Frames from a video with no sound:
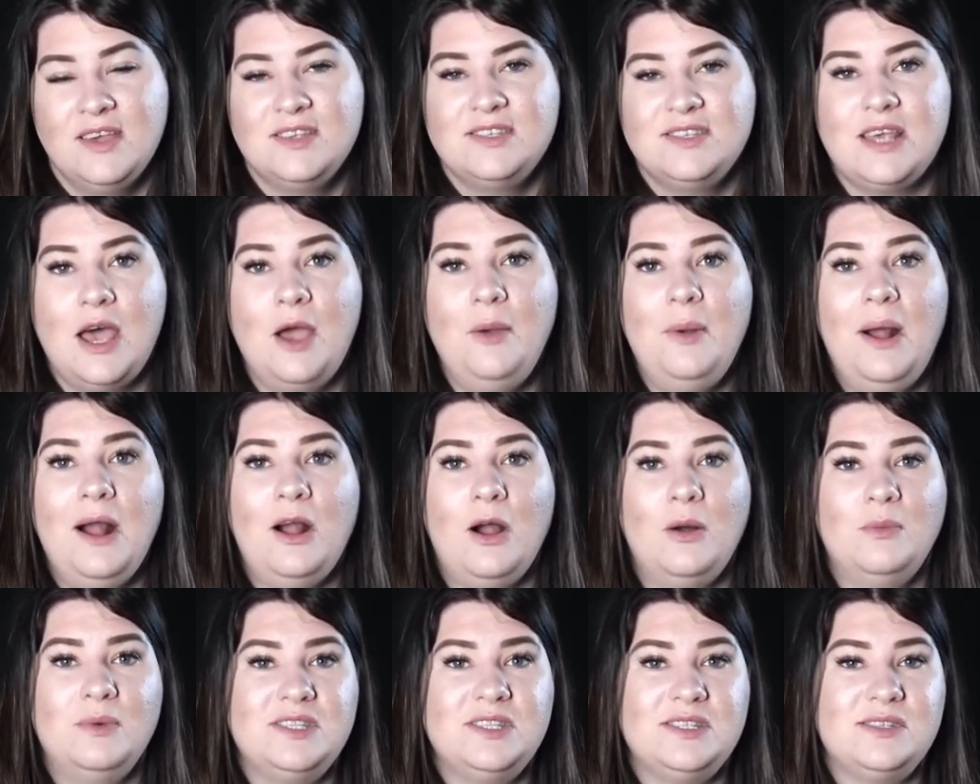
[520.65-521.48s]
So I
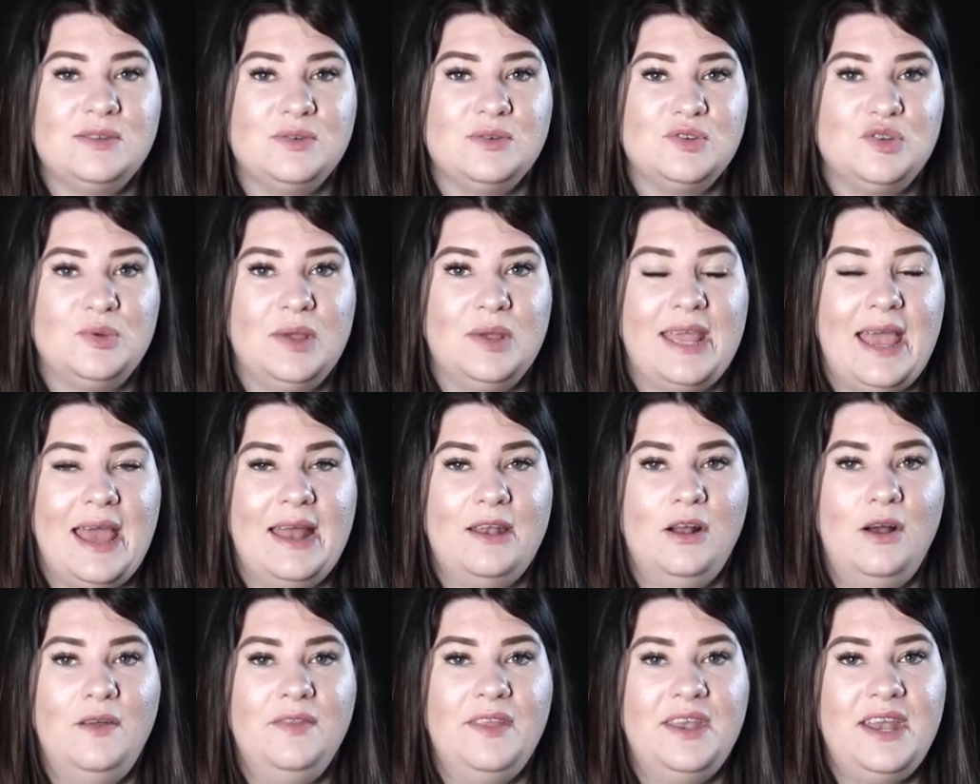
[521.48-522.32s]
can't wait to talk to you
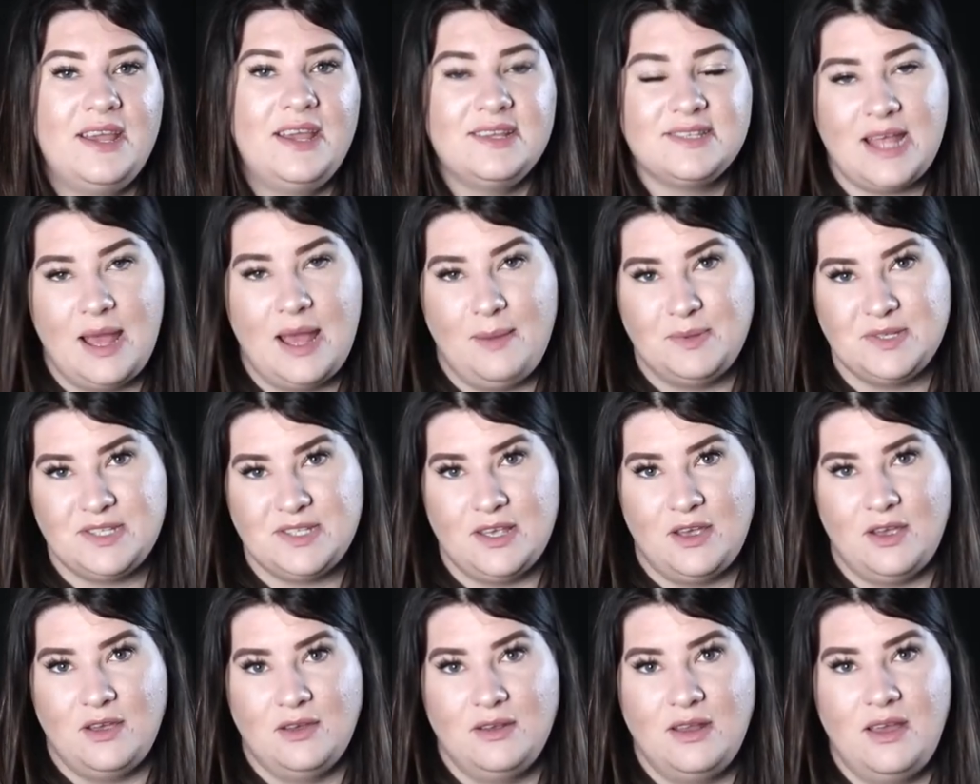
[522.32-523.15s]
again on the next
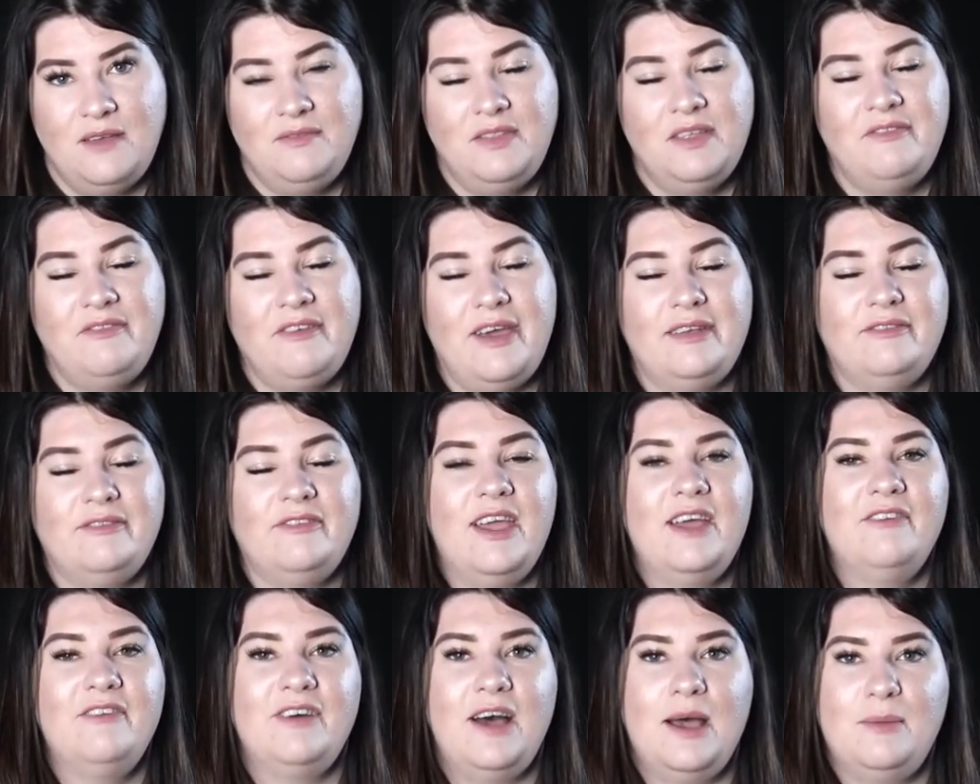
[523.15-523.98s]
episode of the
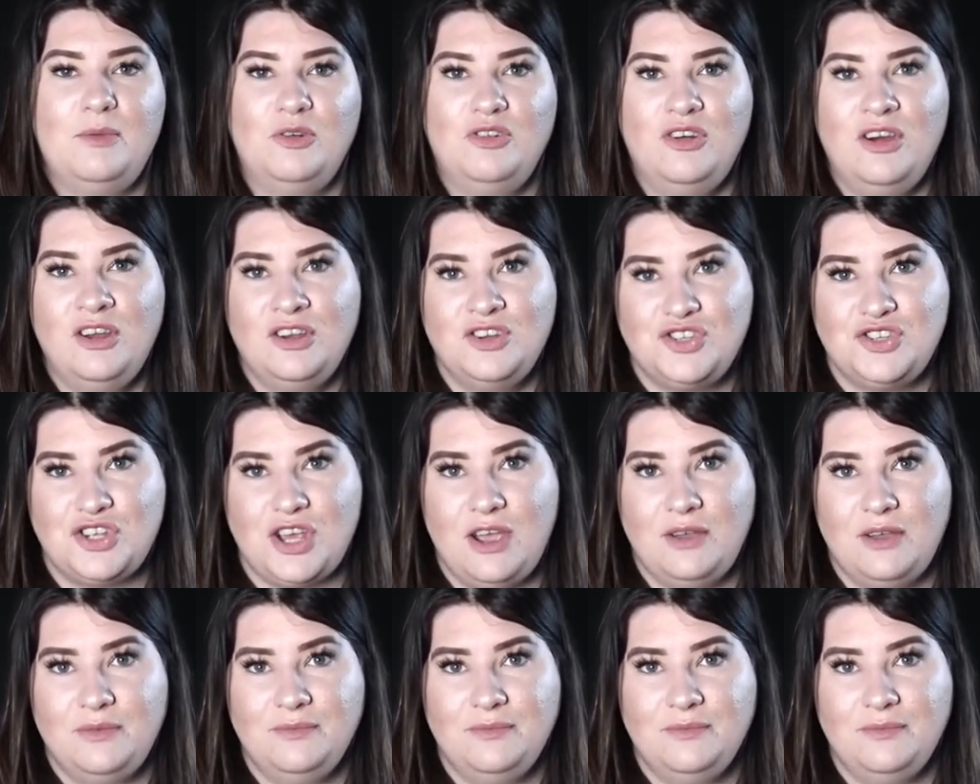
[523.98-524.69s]
Fenrir Weimaraner Show.